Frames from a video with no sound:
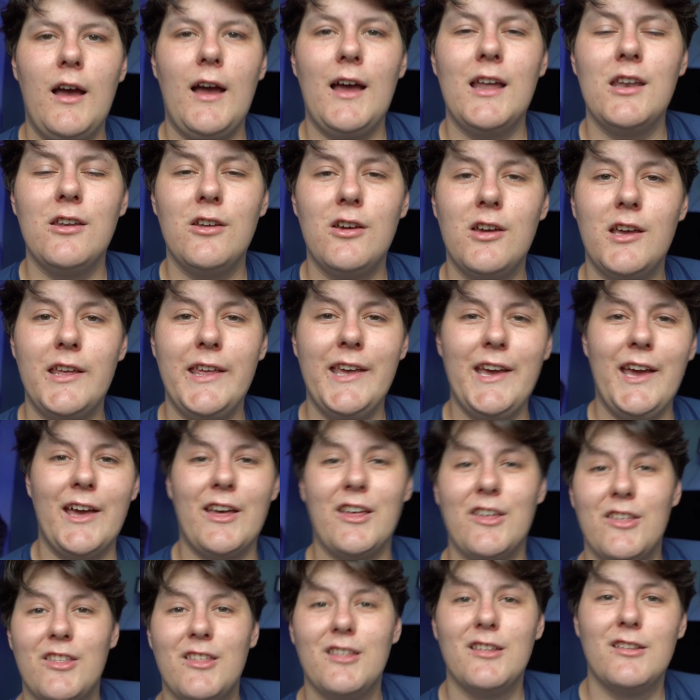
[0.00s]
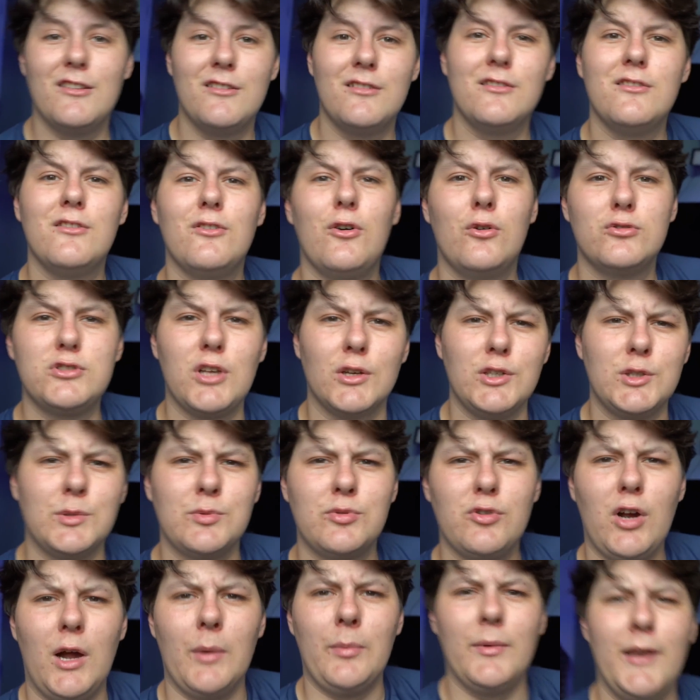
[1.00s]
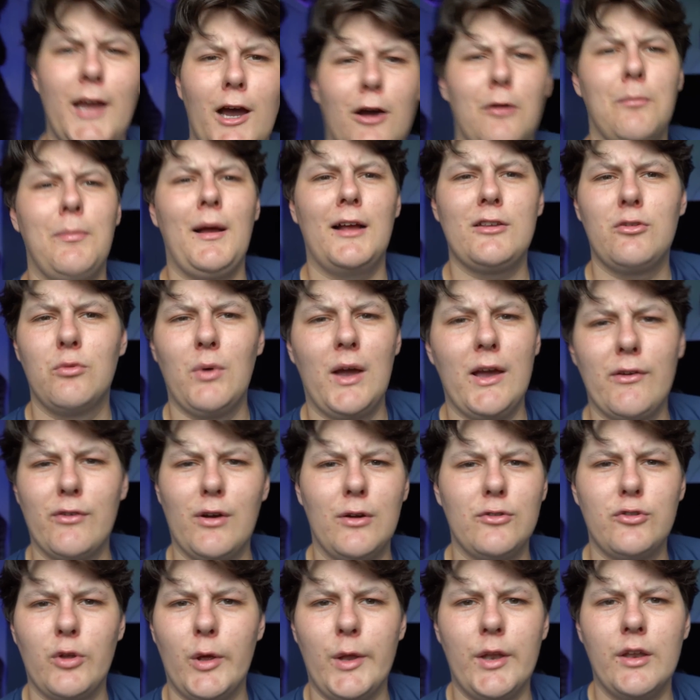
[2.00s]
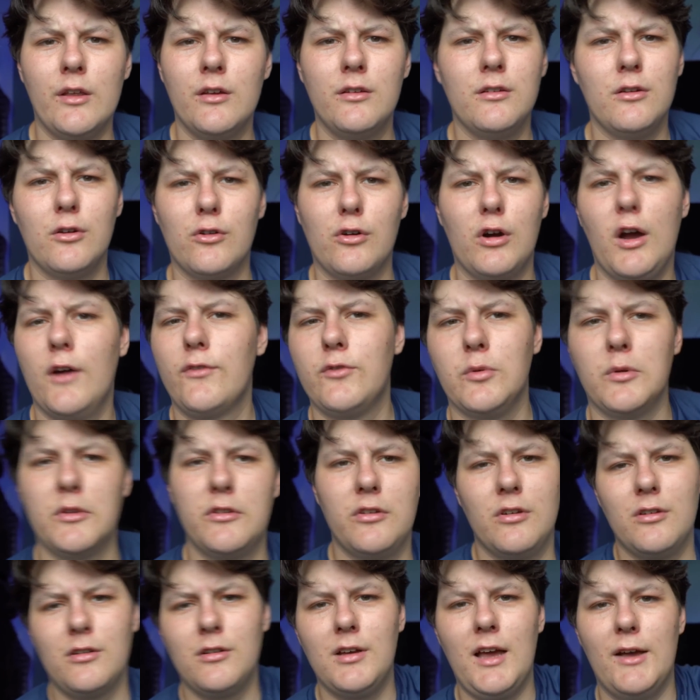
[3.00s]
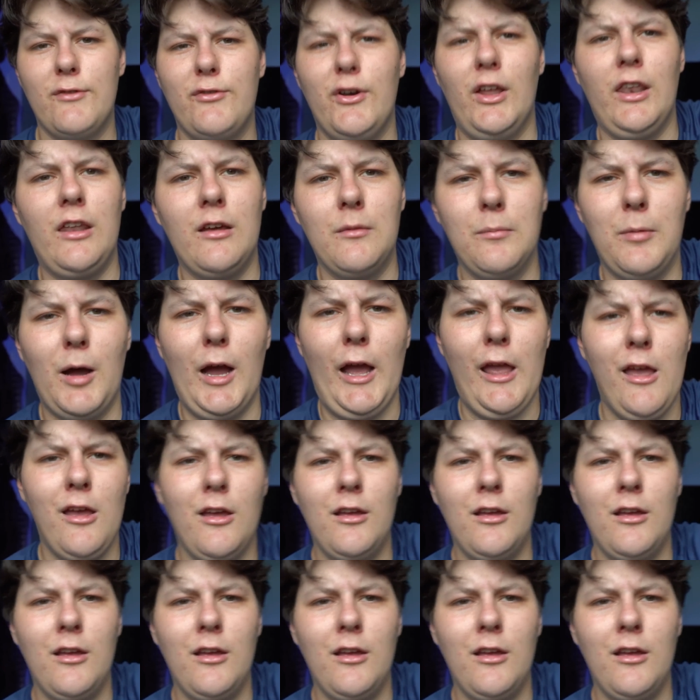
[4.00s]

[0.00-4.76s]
And yeah, also subscribe. Now, back to whatever I was doing, or afterwards. Have fun, bye.